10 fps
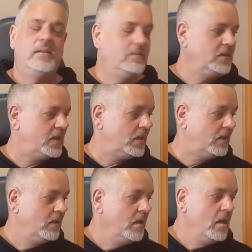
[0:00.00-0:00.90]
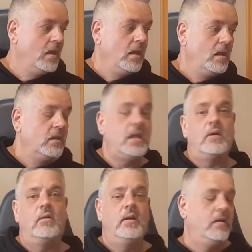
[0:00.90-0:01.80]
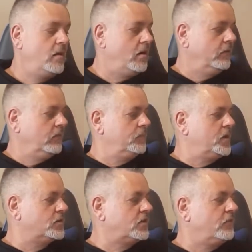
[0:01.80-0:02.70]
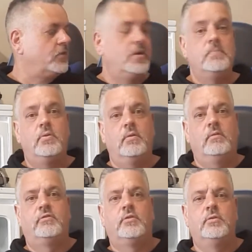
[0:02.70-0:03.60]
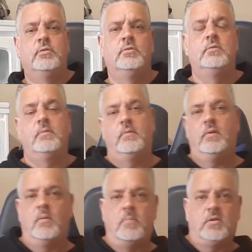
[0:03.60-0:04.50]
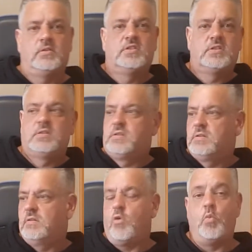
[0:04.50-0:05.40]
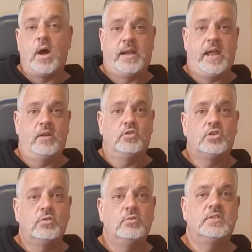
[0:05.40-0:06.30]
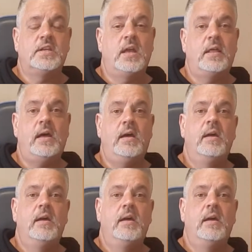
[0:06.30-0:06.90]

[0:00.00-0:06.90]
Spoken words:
yeah, now because I've already put through box 1 and 2 together,